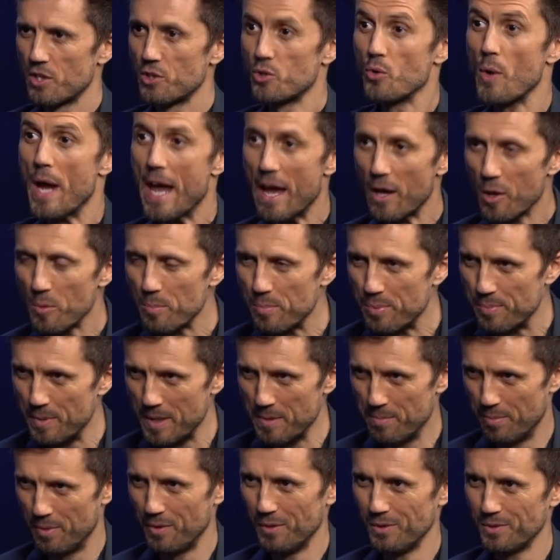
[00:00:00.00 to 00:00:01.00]
to help
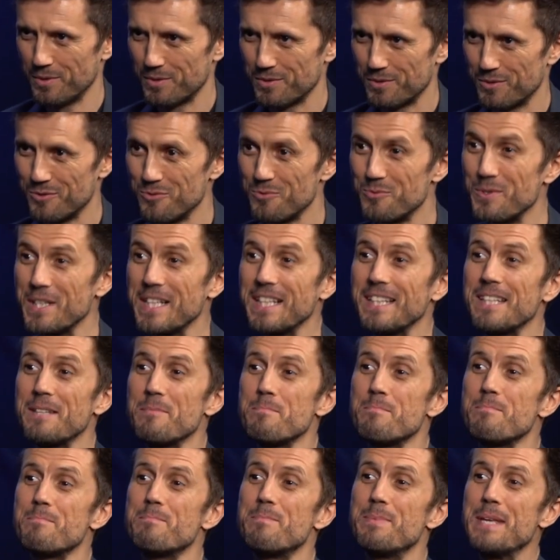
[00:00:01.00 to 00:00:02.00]
people to really
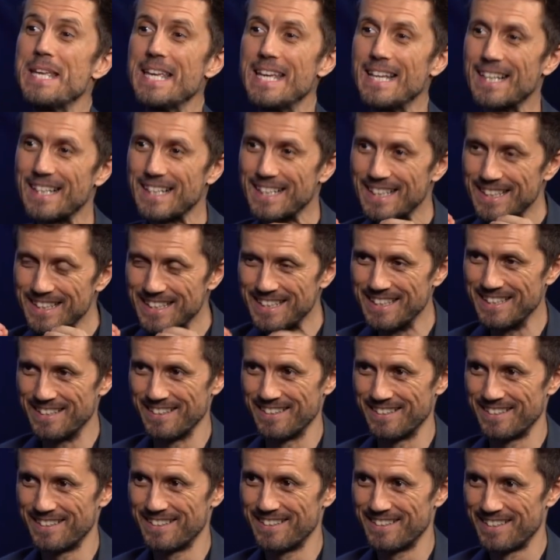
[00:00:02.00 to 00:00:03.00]
be
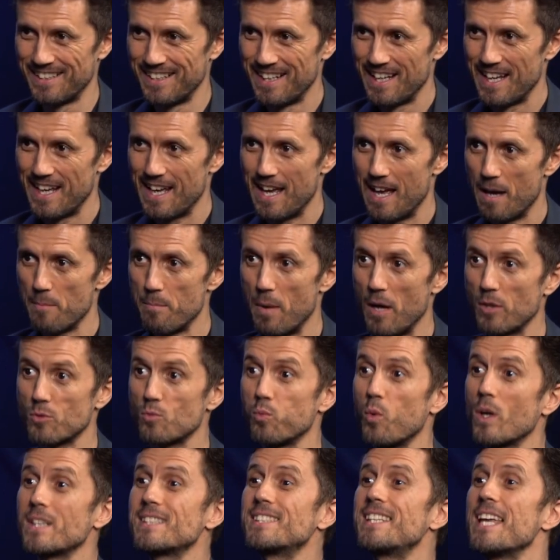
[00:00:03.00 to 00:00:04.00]
clear about
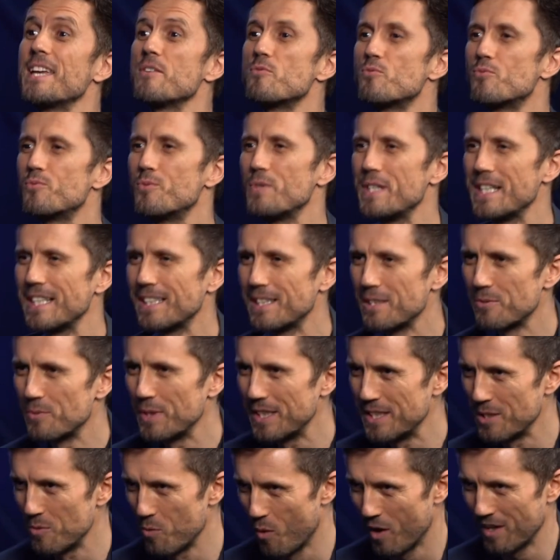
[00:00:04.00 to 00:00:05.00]
what they really,
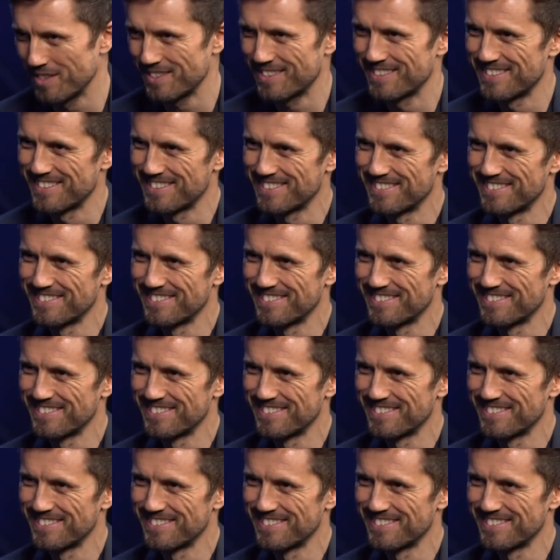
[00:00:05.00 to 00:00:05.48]
really want?